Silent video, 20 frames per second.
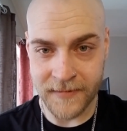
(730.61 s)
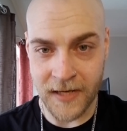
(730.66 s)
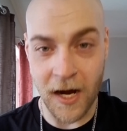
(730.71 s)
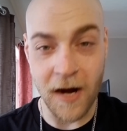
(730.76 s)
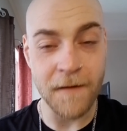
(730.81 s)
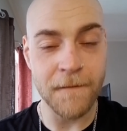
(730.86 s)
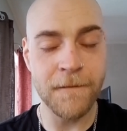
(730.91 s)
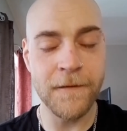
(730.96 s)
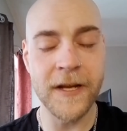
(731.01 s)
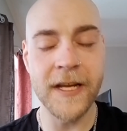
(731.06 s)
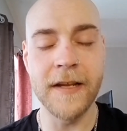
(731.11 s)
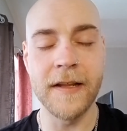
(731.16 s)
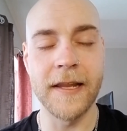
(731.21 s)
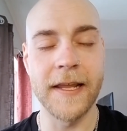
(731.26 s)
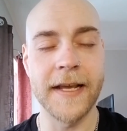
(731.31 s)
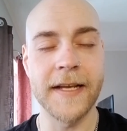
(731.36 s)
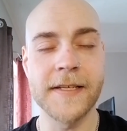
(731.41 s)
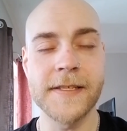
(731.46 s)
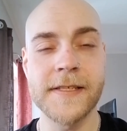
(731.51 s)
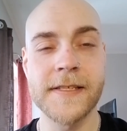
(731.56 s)
our
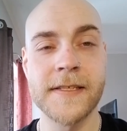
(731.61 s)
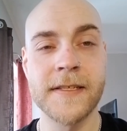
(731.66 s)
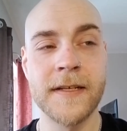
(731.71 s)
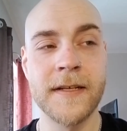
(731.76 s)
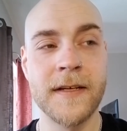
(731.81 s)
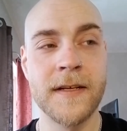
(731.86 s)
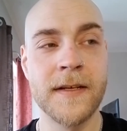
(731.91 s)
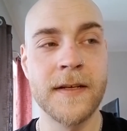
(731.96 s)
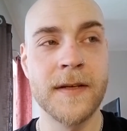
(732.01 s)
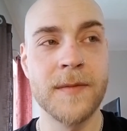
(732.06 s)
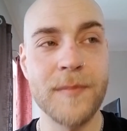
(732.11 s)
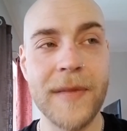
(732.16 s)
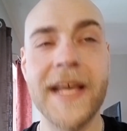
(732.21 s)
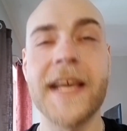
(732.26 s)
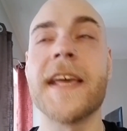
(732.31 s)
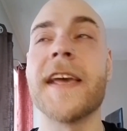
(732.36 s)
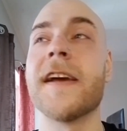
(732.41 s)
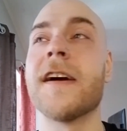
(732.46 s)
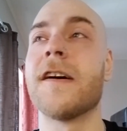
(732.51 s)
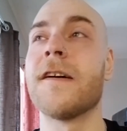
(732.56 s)
feelings,
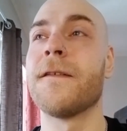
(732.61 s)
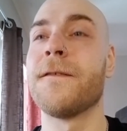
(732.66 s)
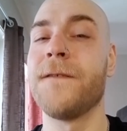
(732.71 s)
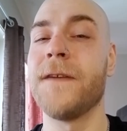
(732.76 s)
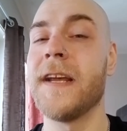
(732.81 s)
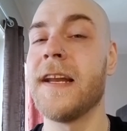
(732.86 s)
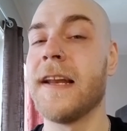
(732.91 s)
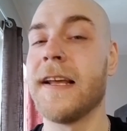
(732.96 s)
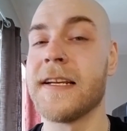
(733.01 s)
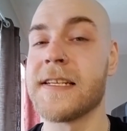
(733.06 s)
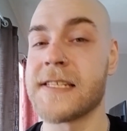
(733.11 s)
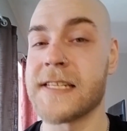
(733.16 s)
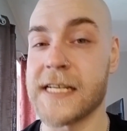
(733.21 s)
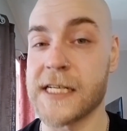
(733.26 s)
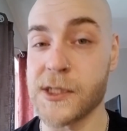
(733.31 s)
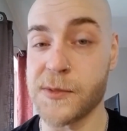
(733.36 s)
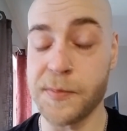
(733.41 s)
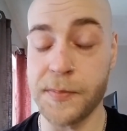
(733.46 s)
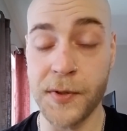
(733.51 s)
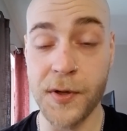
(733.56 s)
making our feelings
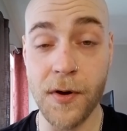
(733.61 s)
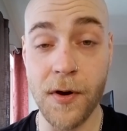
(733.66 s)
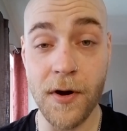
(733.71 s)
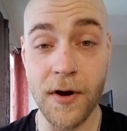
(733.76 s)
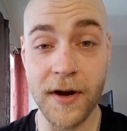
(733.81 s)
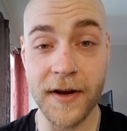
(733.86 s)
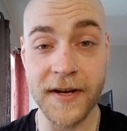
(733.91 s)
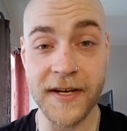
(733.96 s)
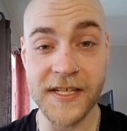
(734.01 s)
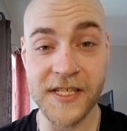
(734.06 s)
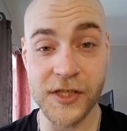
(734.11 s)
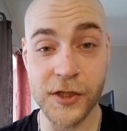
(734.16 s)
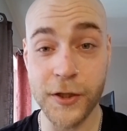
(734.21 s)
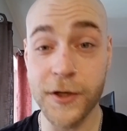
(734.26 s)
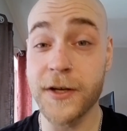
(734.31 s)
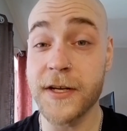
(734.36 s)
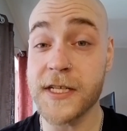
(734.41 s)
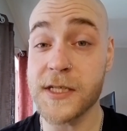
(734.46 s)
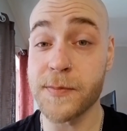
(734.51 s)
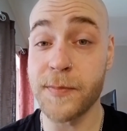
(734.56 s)
as pure and as
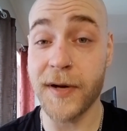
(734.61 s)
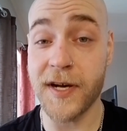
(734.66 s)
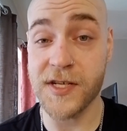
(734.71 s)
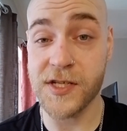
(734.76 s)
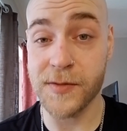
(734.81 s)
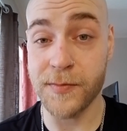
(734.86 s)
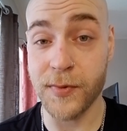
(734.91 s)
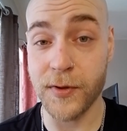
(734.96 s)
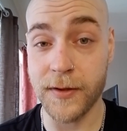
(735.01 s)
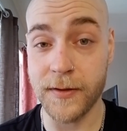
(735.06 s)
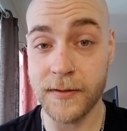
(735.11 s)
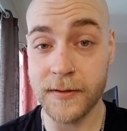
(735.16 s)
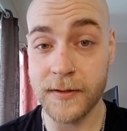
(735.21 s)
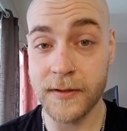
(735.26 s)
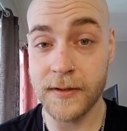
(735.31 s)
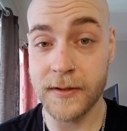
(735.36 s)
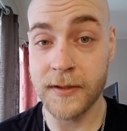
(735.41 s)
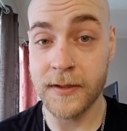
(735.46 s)
good as possible.